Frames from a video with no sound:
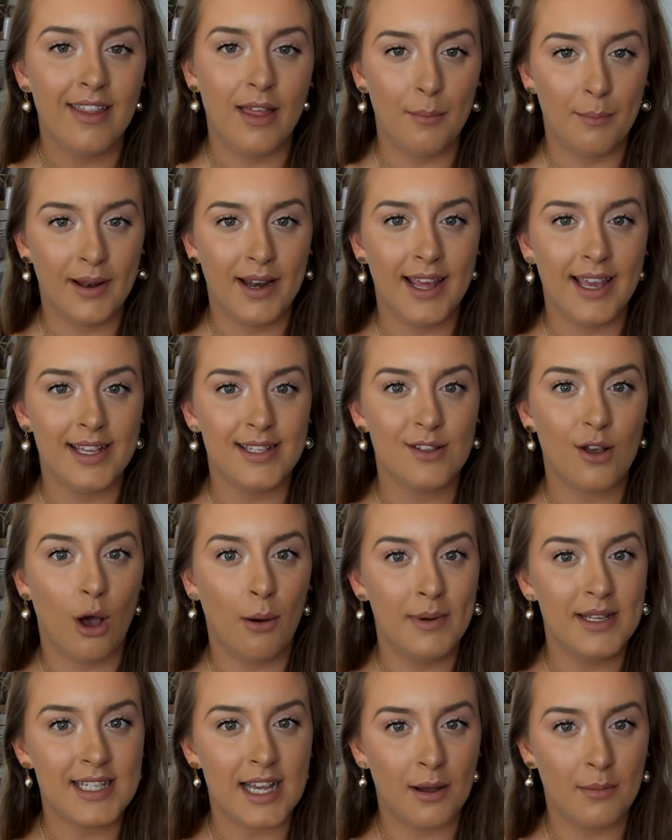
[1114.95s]
then please
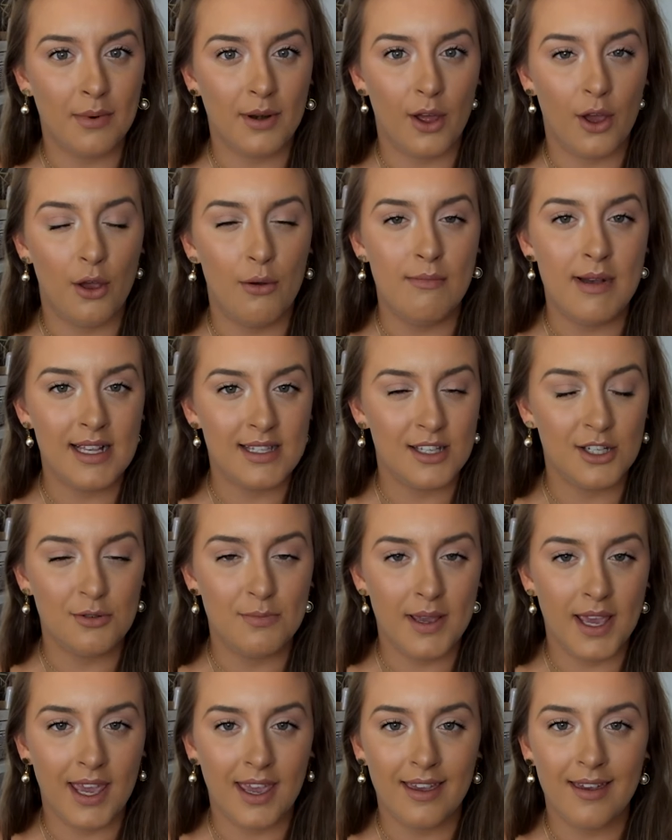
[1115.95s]
comment down below, message
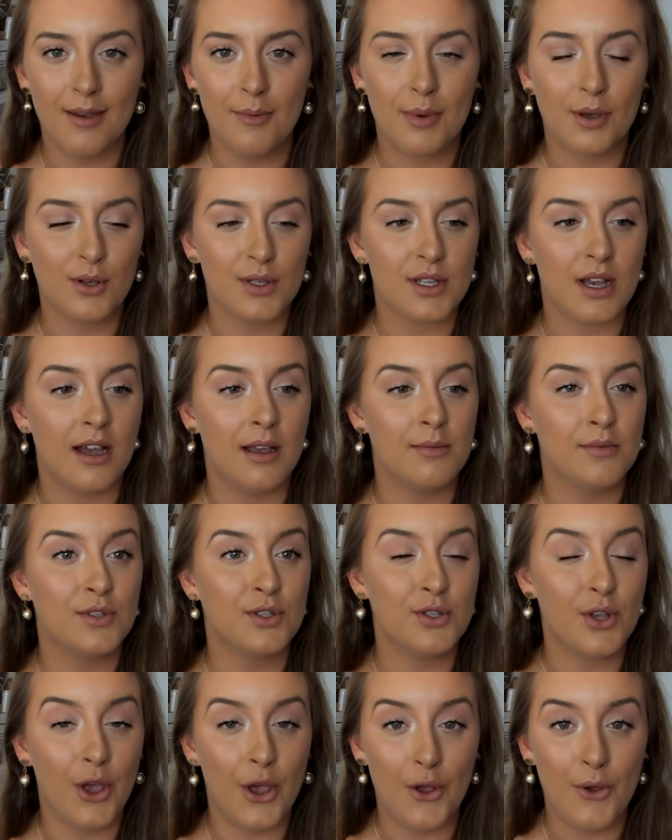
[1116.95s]
me, because I'm
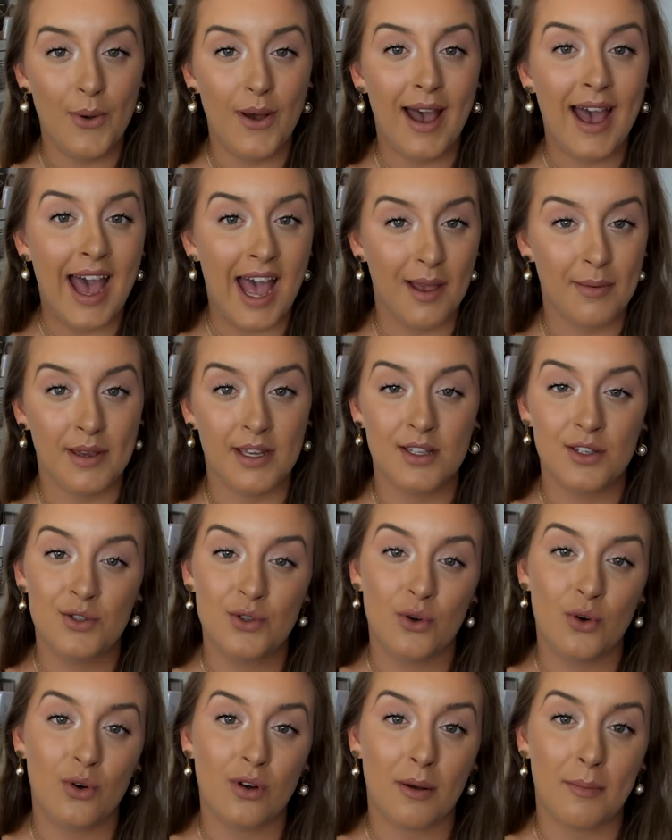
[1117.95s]
so happy to
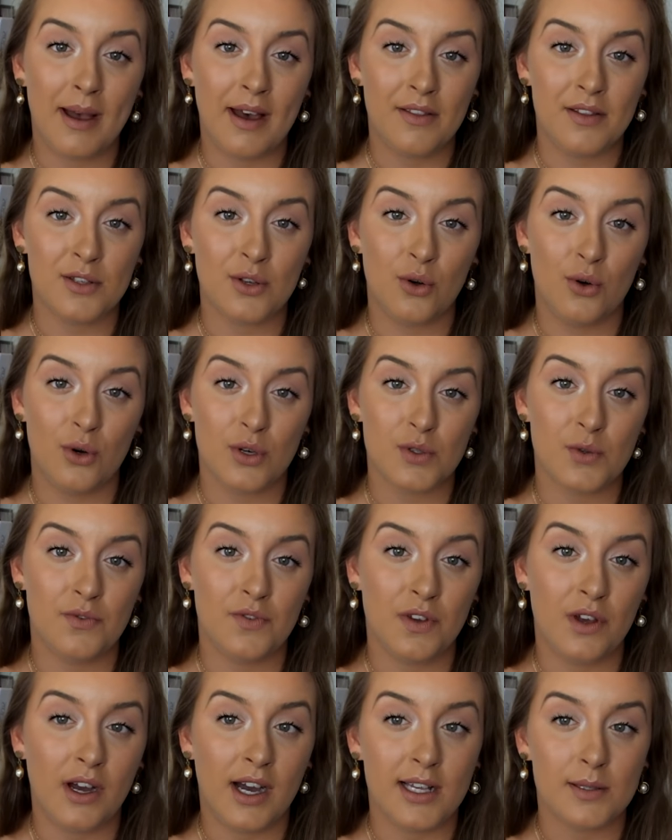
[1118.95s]
talk about this course with
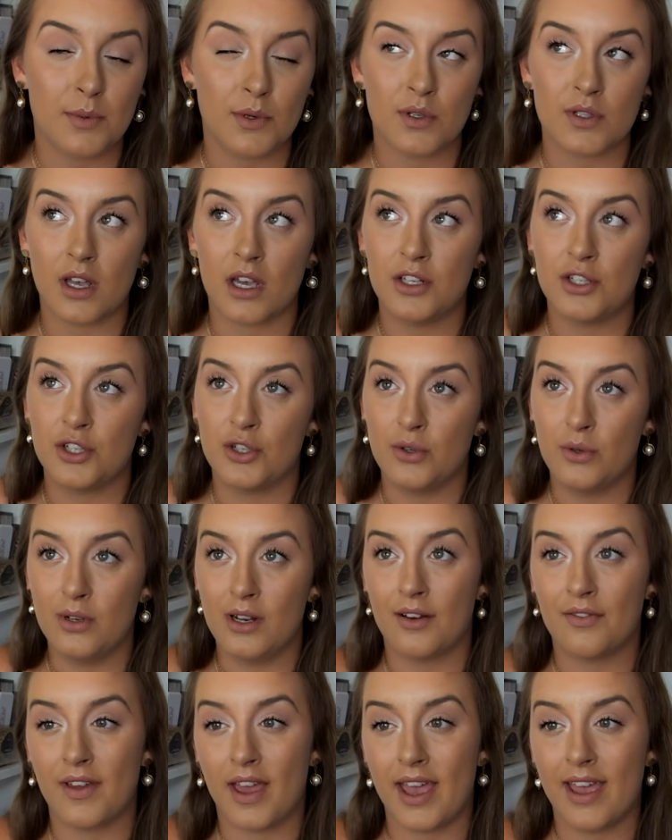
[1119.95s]
you guys, because I do
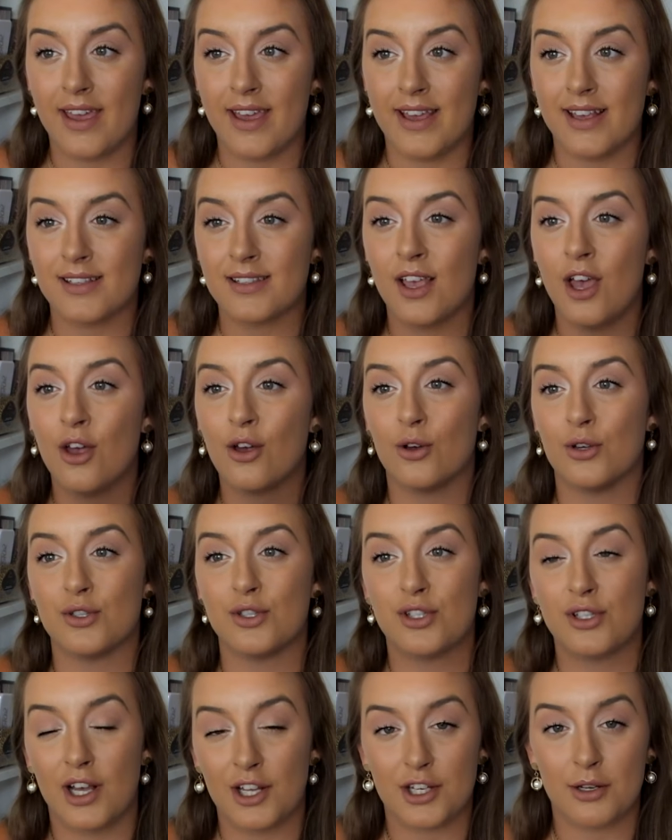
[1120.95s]
love it. It's got
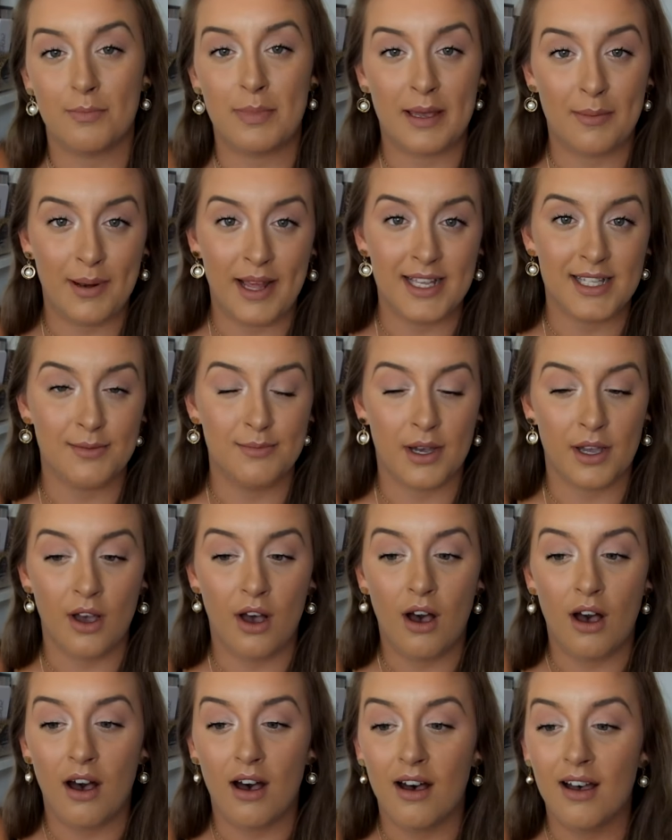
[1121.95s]
such a big place in my
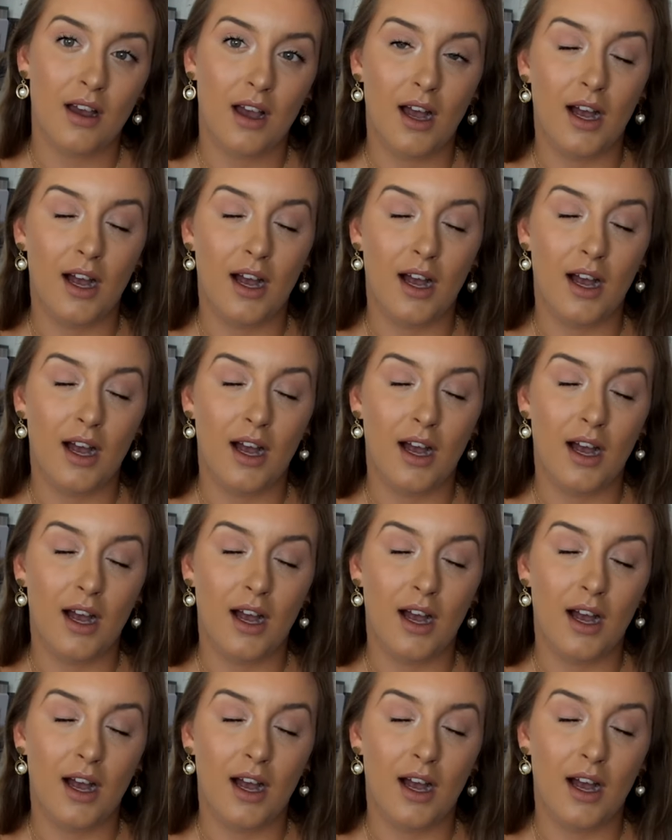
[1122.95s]
heart.